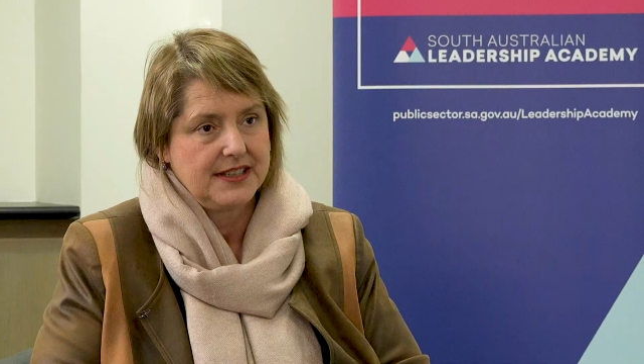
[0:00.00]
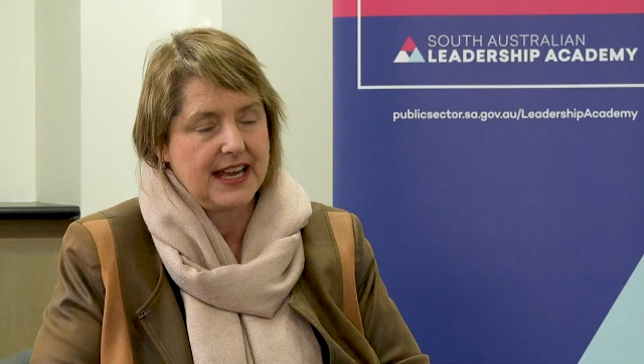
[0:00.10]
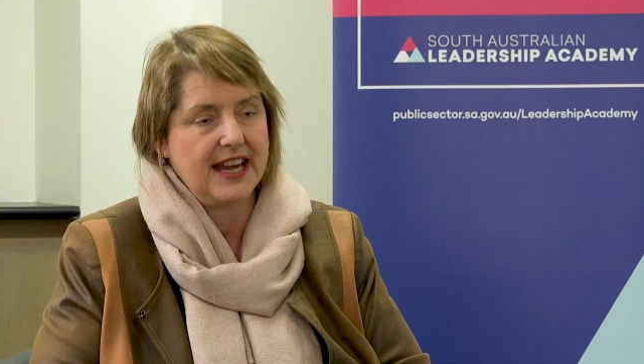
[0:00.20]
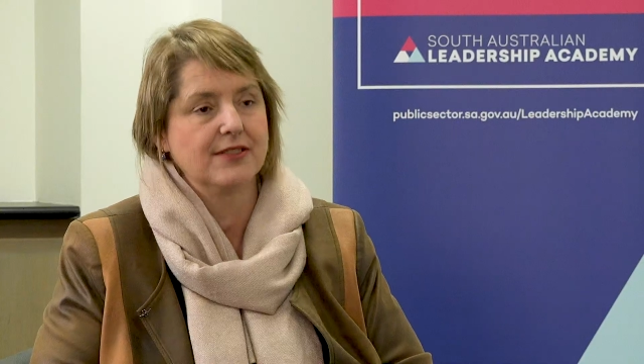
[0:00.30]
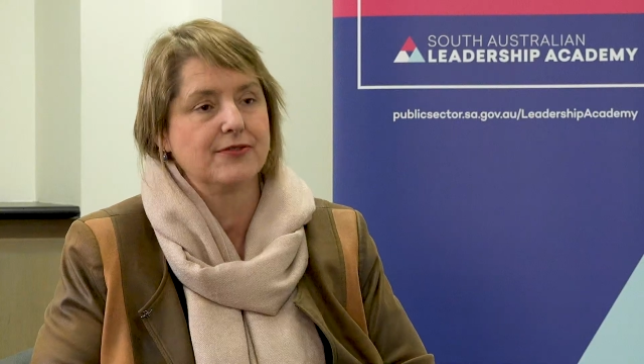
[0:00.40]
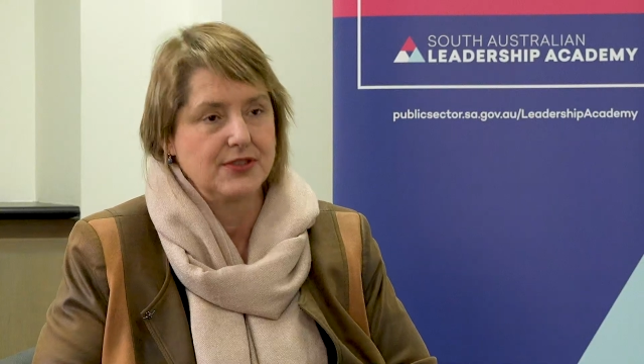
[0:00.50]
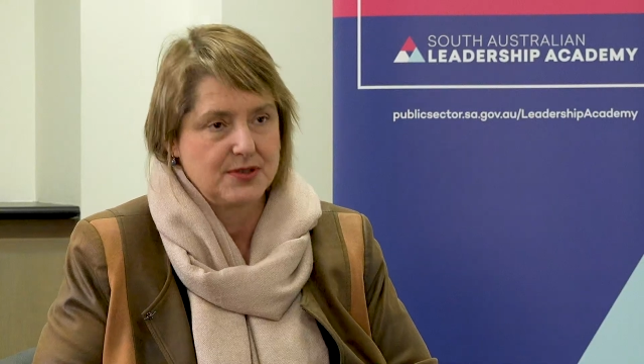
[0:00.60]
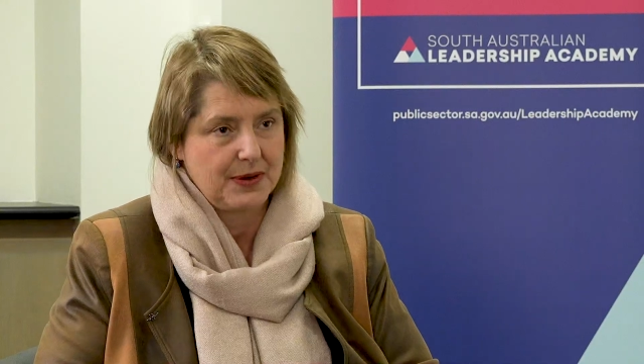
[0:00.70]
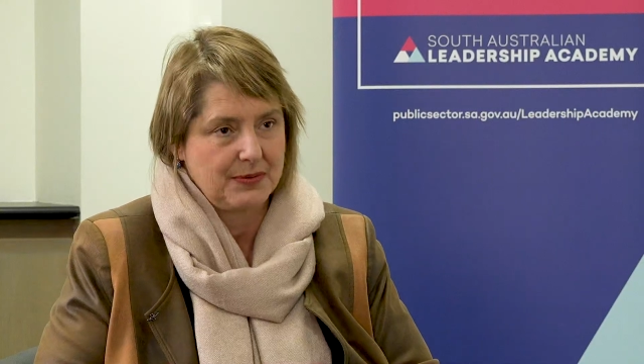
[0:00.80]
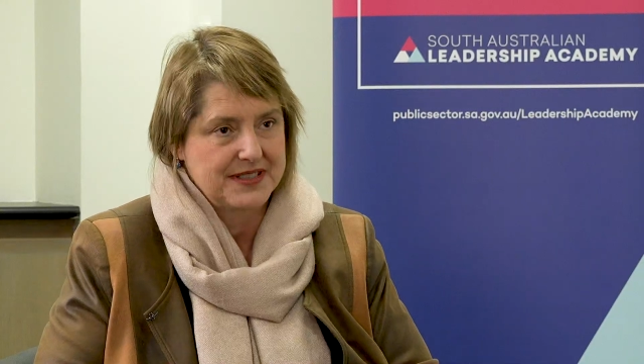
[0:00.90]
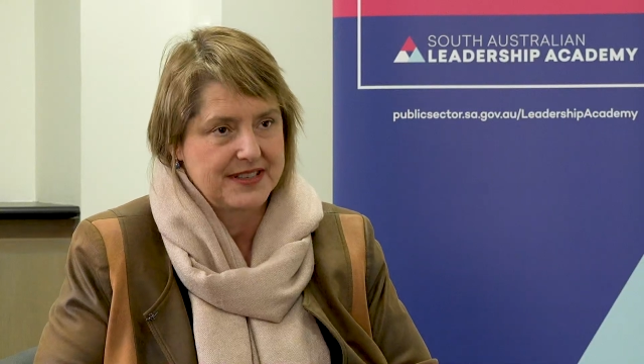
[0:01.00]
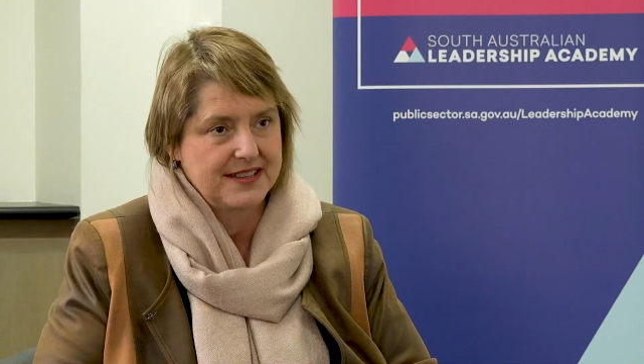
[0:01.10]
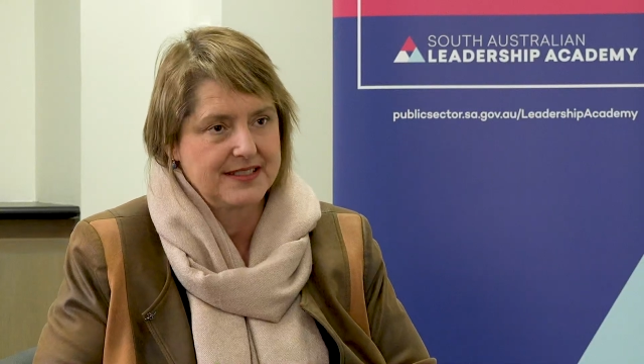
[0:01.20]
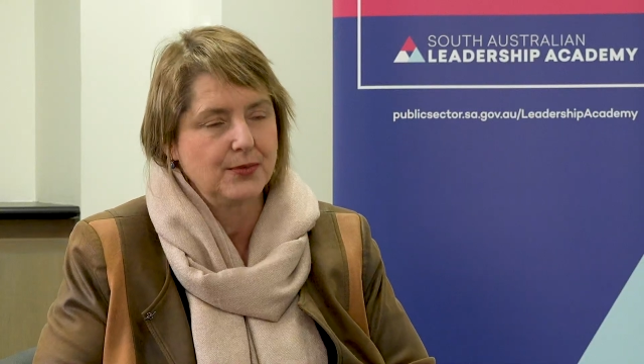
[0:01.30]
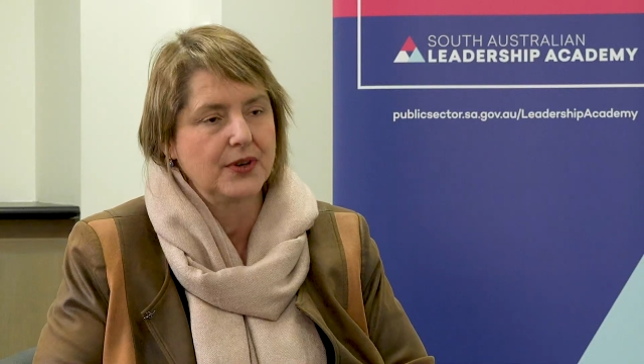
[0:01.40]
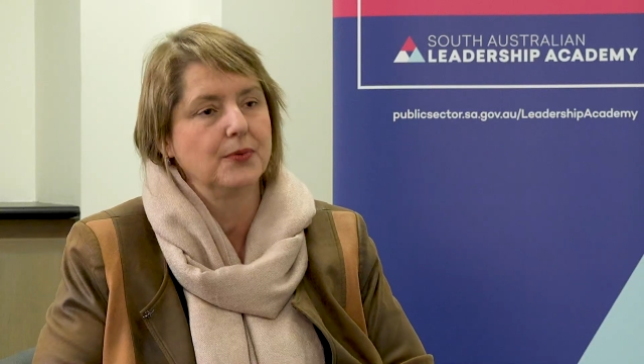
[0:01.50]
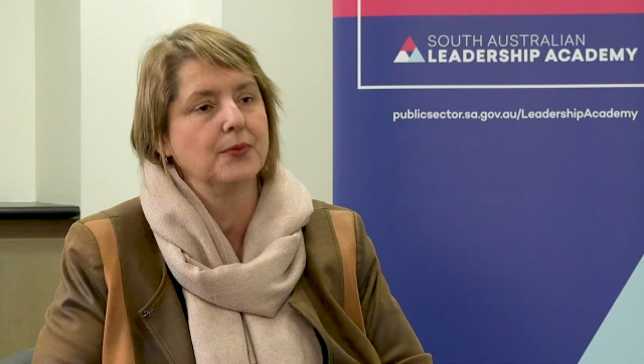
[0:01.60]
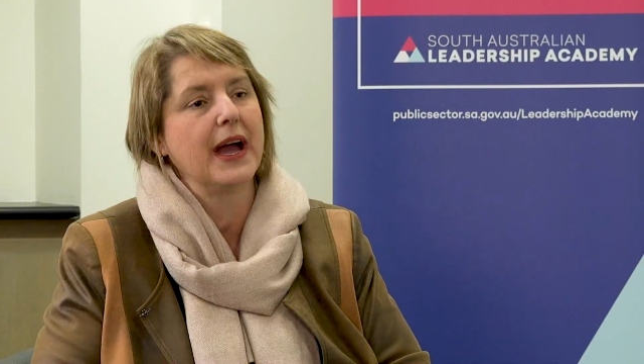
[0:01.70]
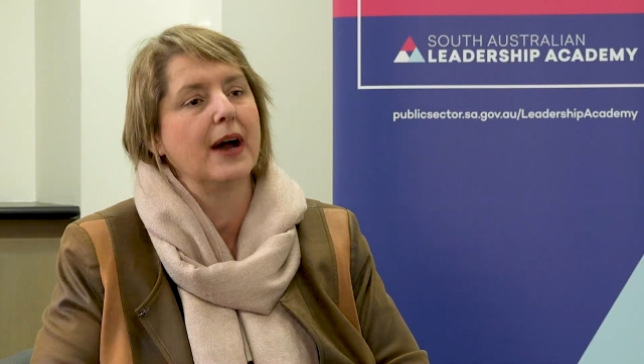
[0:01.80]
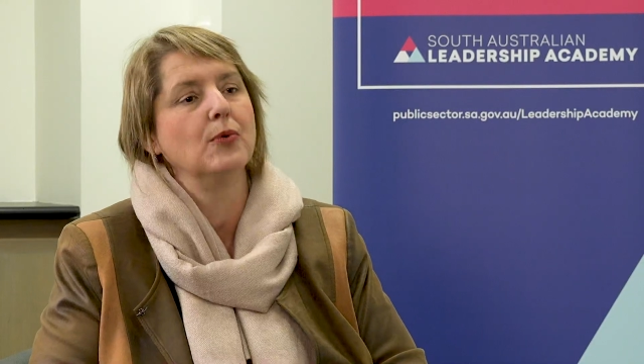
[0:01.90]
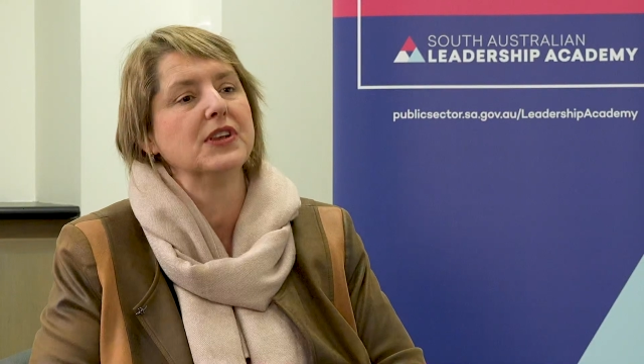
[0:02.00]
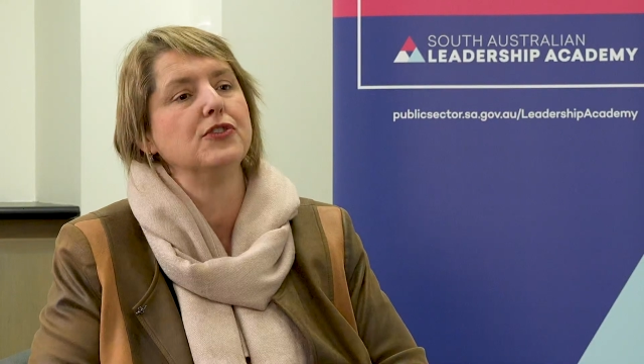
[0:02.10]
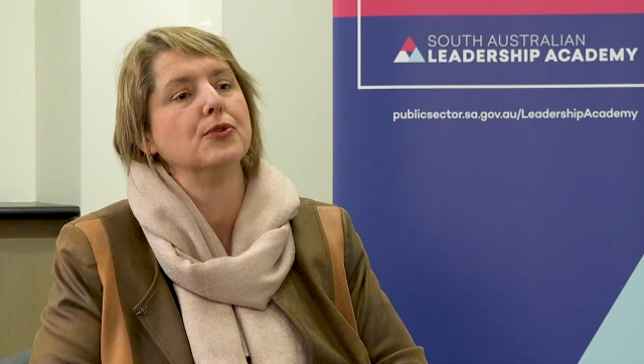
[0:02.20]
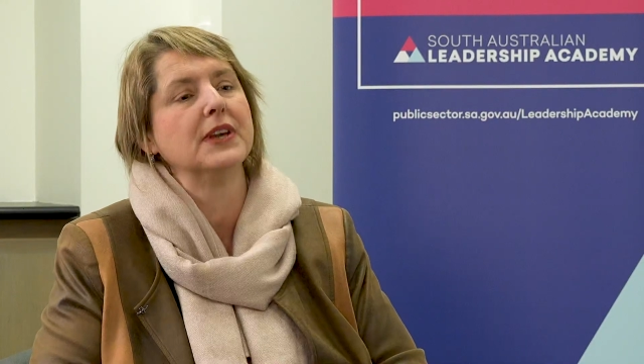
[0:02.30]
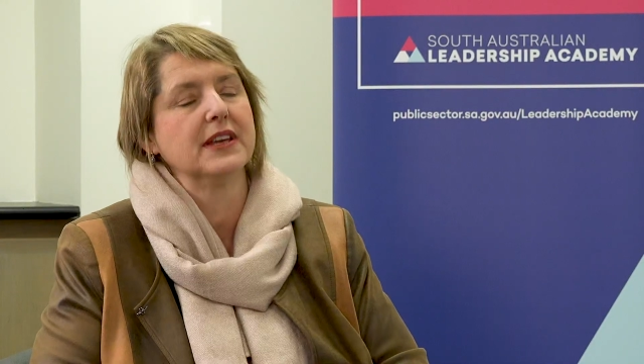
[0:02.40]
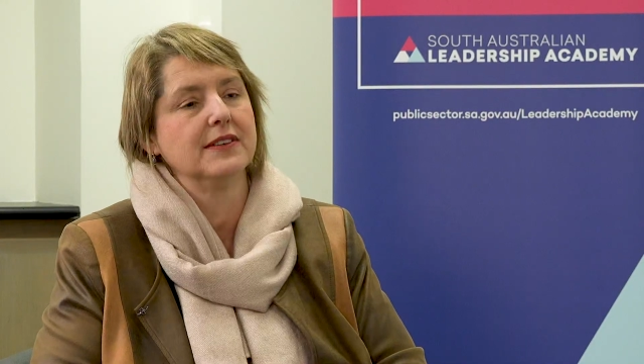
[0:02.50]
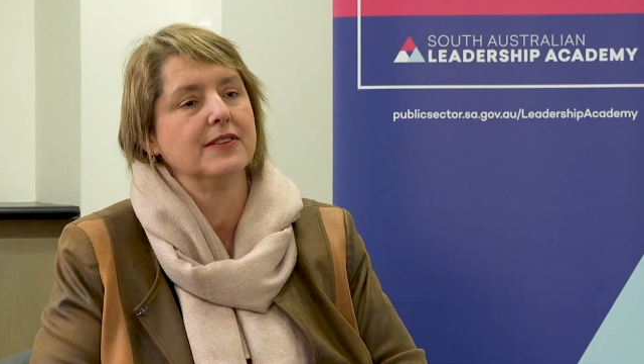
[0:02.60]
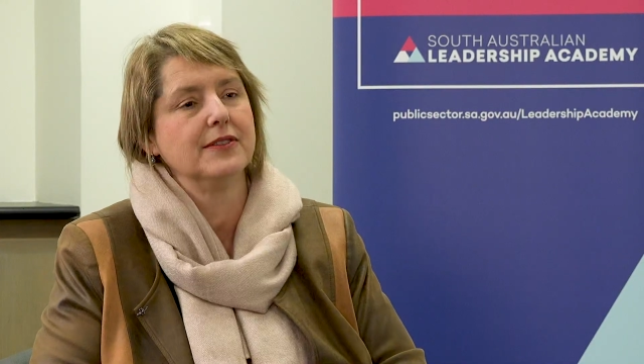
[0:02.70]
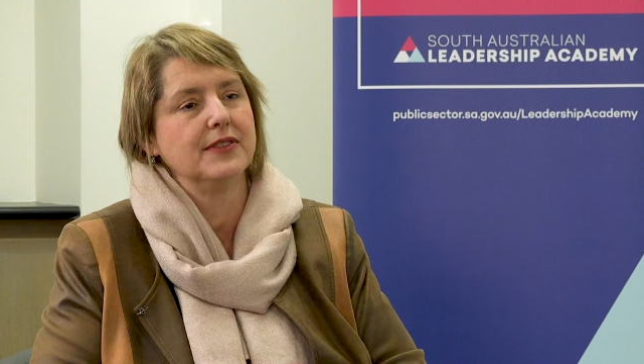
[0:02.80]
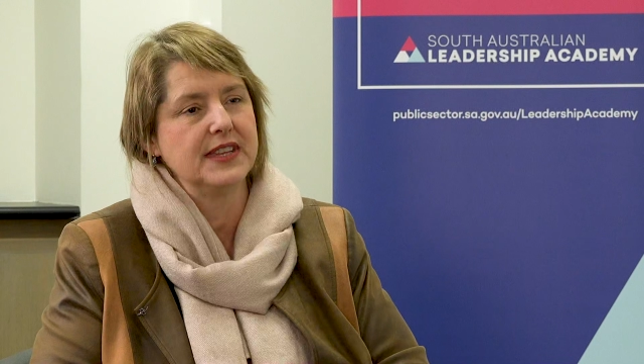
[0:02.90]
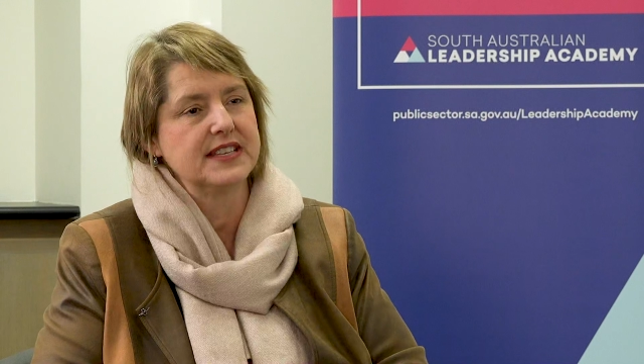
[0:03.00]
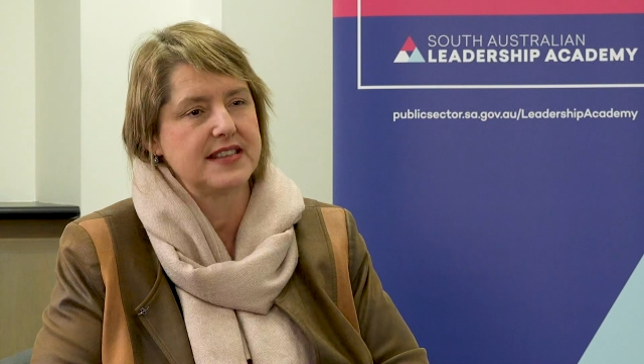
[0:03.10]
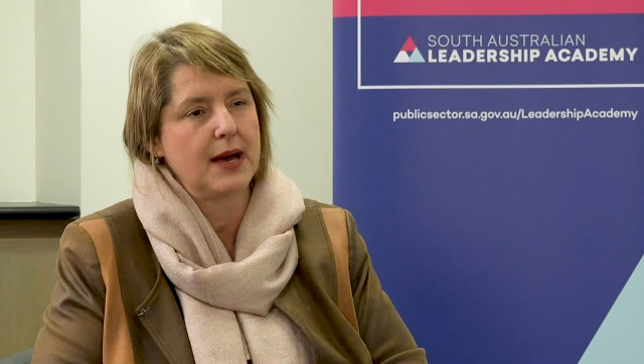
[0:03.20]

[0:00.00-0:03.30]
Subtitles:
our future public sector, how are we doing this,